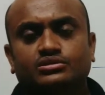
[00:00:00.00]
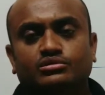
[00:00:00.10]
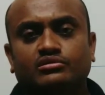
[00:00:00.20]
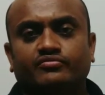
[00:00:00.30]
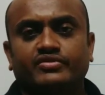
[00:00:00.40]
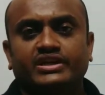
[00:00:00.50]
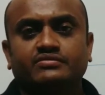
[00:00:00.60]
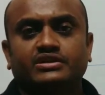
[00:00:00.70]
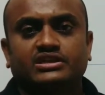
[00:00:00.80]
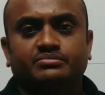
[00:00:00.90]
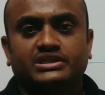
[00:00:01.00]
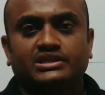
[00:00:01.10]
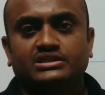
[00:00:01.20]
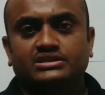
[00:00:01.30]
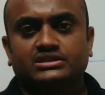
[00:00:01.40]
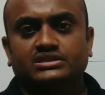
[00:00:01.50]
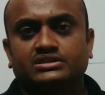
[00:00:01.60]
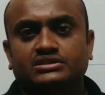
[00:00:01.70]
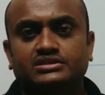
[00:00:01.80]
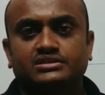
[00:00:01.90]
So whenever a
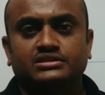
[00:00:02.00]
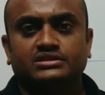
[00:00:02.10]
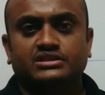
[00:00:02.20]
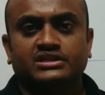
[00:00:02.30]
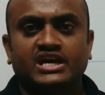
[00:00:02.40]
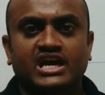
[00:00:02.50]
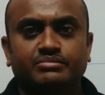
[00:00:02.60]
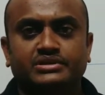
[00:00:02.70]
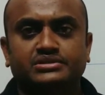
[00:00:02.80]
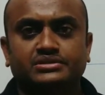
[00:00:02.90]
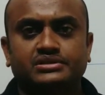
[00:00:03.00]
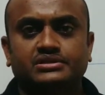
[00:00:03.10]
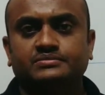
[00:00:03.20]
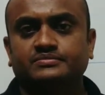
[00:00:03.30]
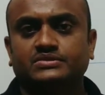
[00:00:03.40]
particular thing happens,